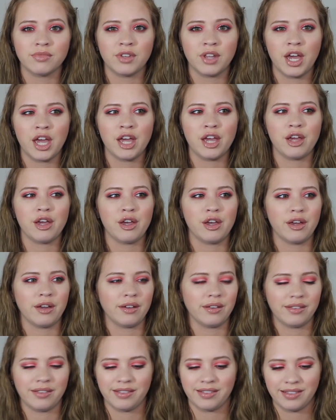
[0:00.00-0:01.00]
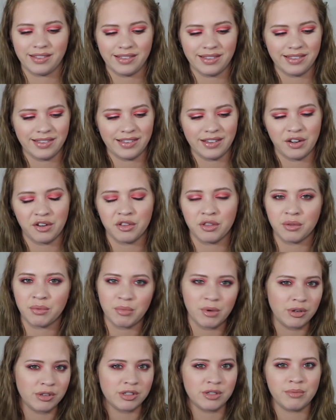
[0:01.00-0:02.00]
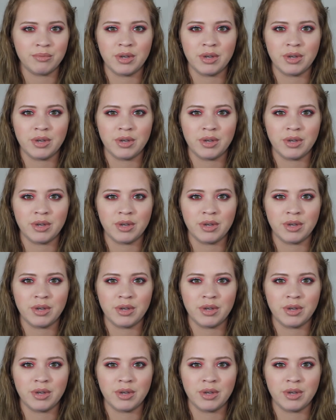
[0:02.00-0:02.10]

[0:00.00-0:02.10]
They are the most